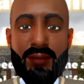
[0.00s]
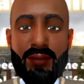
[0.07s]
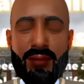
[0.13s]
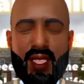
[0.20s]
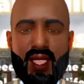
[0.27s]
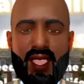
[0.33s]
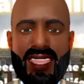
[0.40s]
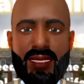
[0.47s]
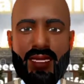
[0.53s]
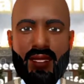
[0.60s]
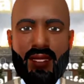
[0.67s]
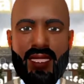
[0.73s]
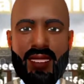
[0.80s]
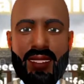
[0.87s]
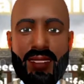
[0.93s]
All right, so
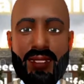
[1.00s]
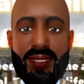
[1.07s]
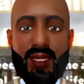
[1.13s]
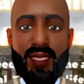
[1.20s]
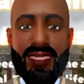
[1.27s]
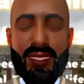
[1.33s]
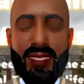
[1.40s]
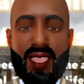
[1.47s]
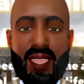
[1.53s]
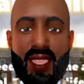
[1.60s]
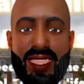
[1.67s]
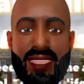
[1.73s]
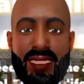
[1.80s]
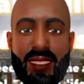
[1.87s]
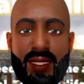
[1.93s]
these are two
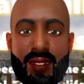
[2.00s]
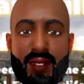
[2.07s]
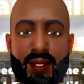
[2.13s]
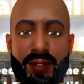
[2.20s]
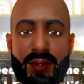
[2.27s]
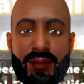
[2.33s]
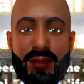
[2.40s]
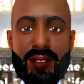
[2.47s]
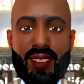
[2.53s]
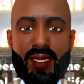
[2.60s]
terms that you